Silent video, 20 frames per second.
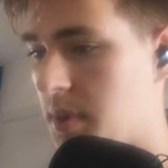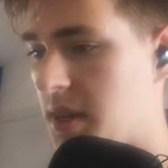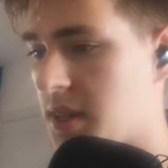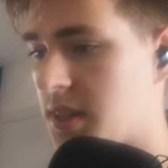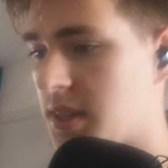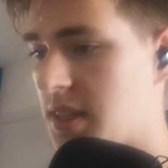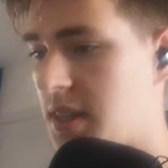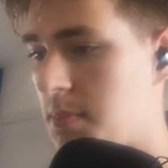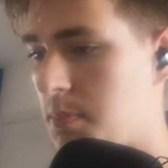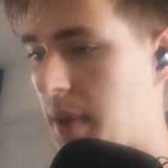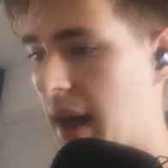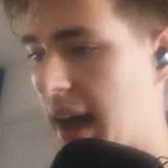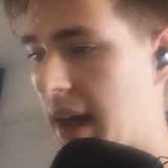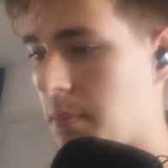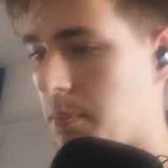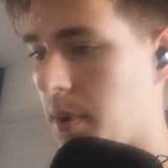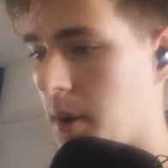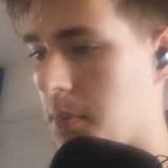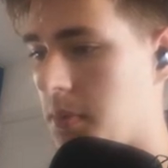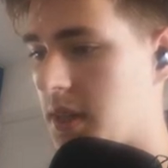BSC
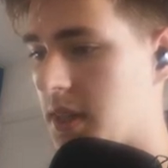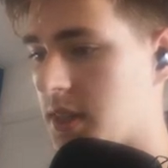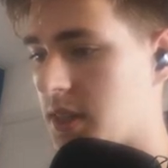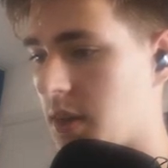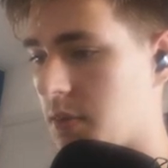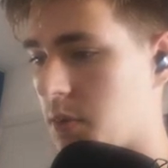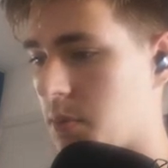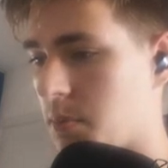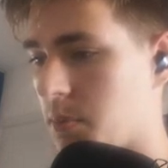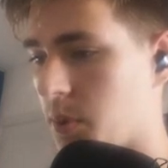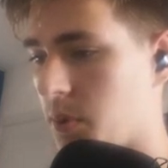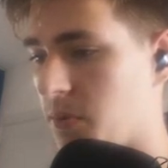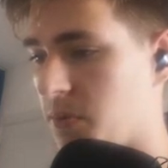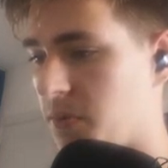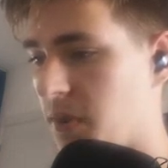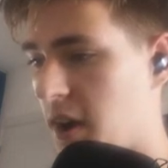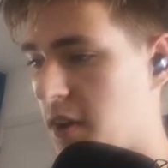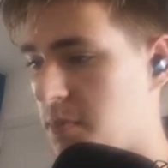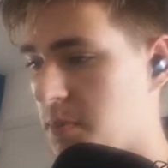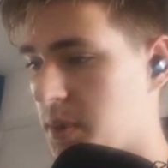Pad Public
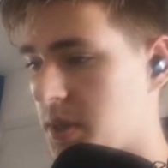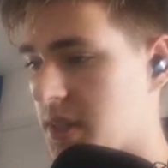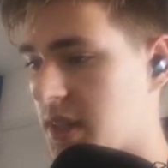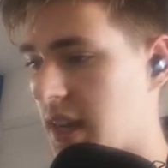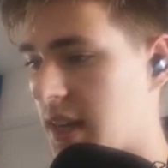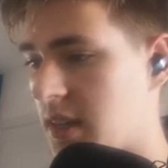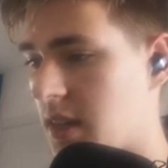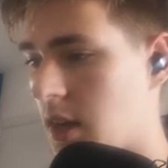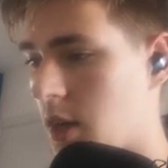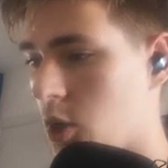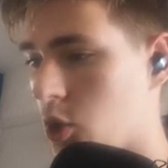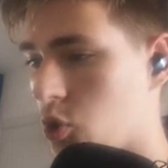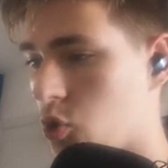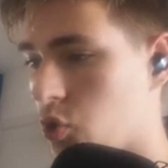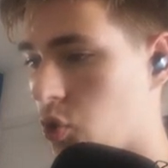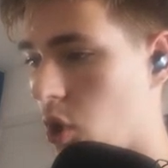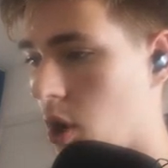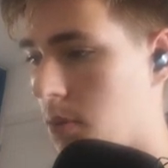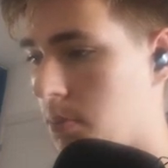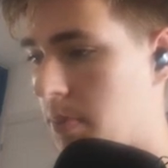7.5%,
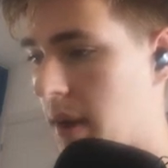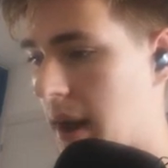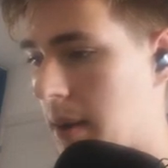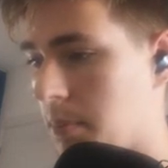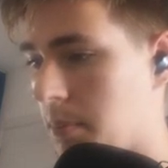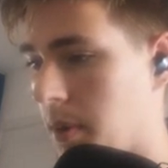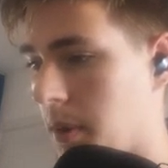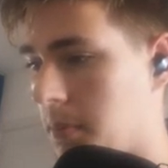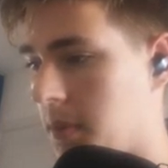Tron Pad